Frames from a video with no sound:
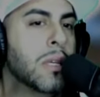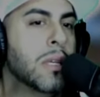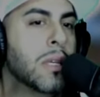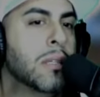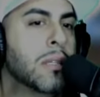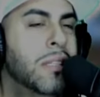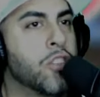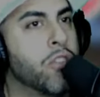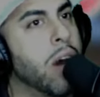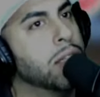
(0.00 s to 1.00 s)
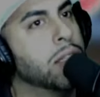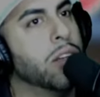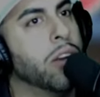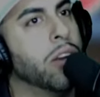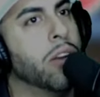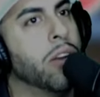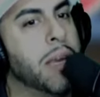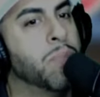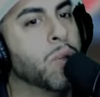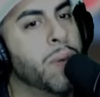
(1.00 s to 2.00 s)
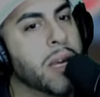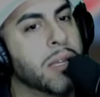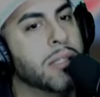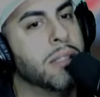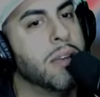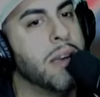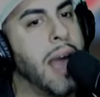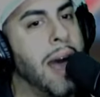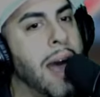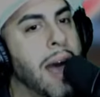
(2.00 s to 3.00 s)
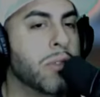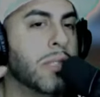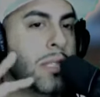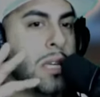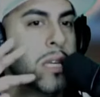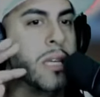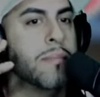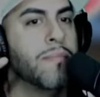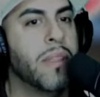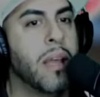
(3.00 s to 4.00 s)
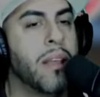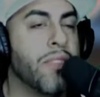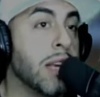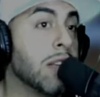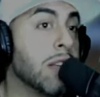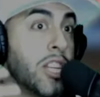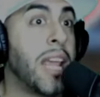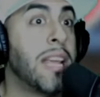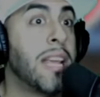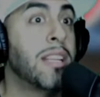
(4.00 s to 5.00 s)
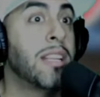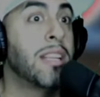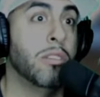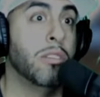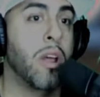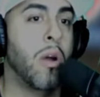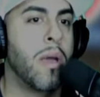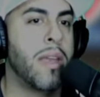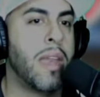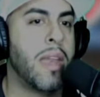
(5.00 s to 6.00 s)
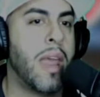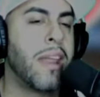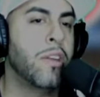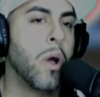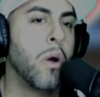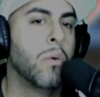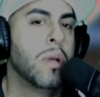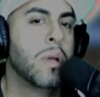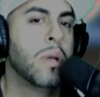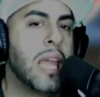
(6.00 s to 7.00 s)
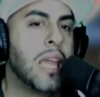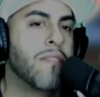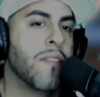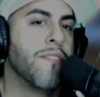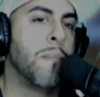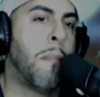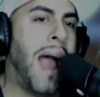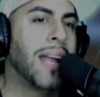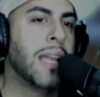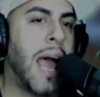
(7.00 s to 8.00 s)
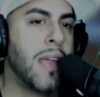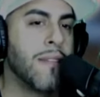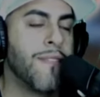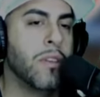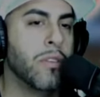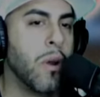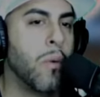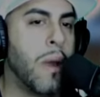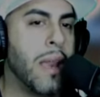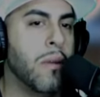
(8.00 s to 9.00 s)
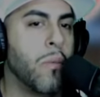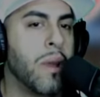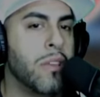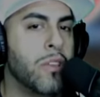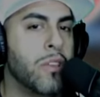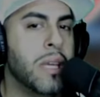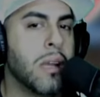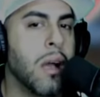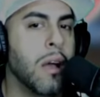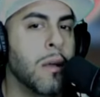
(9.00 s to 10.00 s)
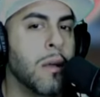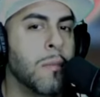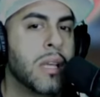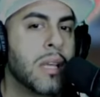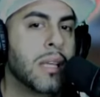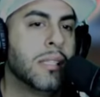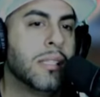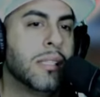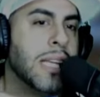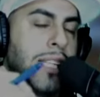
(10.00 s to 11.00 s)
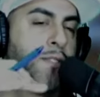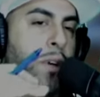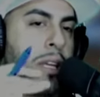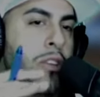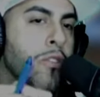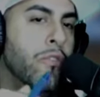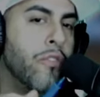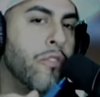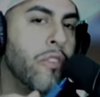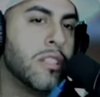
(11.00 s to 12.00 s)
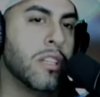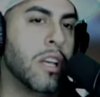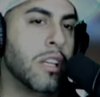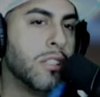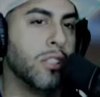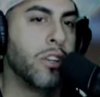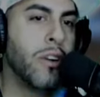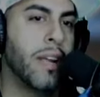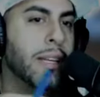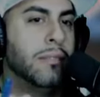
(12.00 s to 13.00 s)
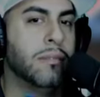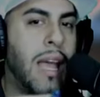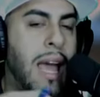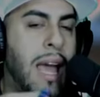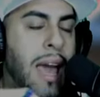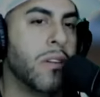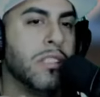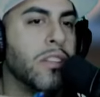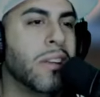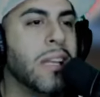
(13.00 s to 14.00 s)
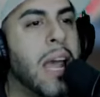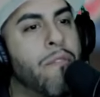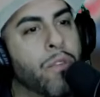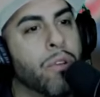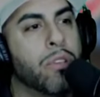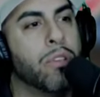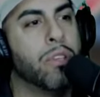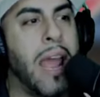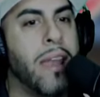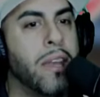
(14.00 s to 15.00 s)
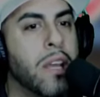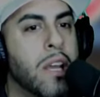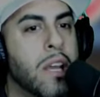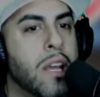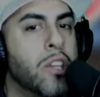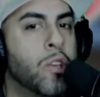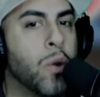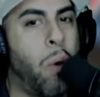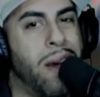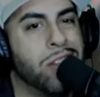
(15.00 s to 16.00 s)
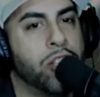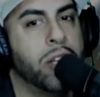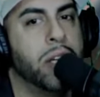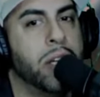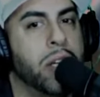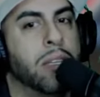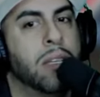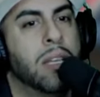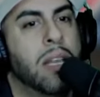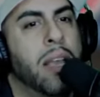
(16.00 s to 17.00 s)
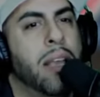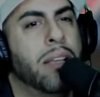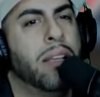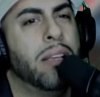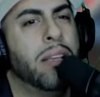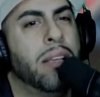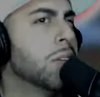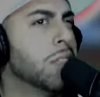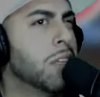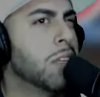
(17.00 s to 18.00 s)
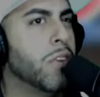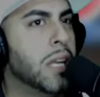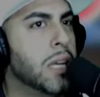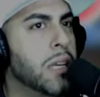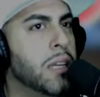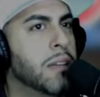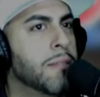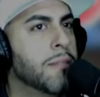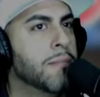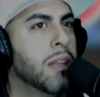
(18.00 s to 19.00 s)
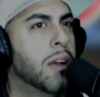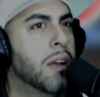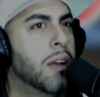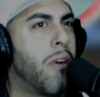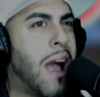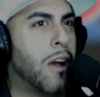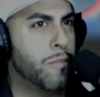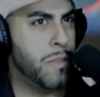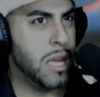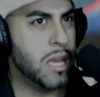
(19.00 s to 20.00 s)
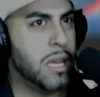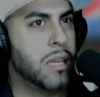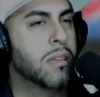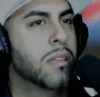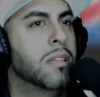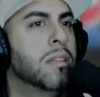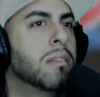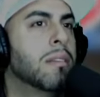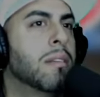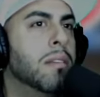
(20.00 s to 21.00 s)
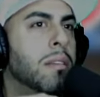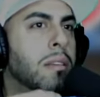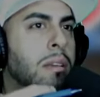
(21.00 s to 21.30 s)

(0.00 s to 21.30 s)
distrust certain people because now you see things are changing, you know, and I know even for my life, you know, when you become successful and you reach a certain, I don't know, a certain level, then you question, is this person really around me? For me.